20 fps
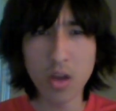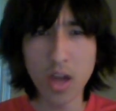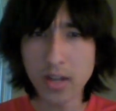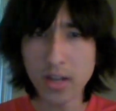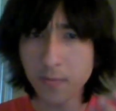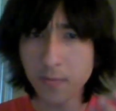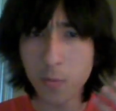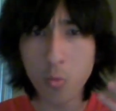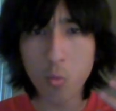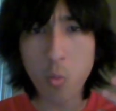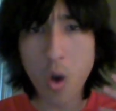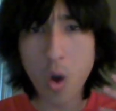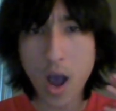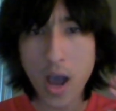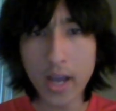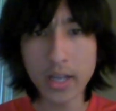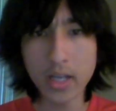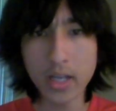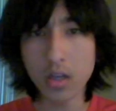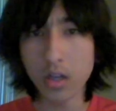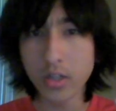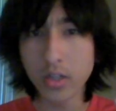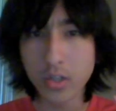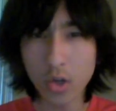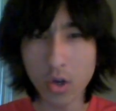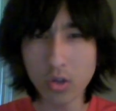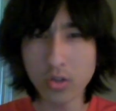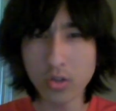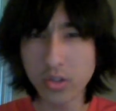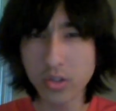As for why
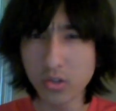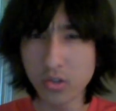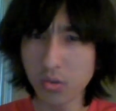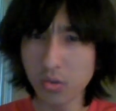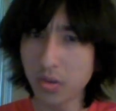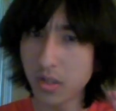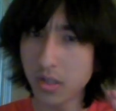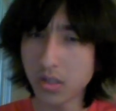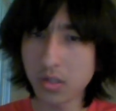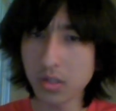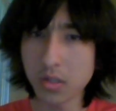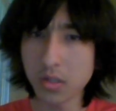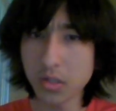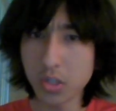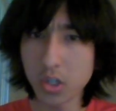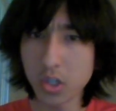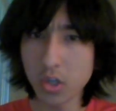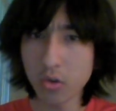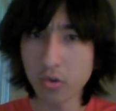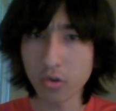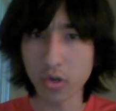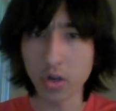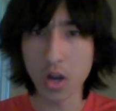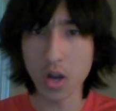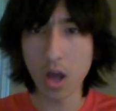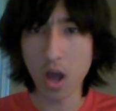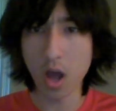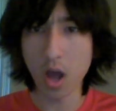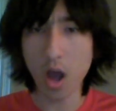adults do this to children,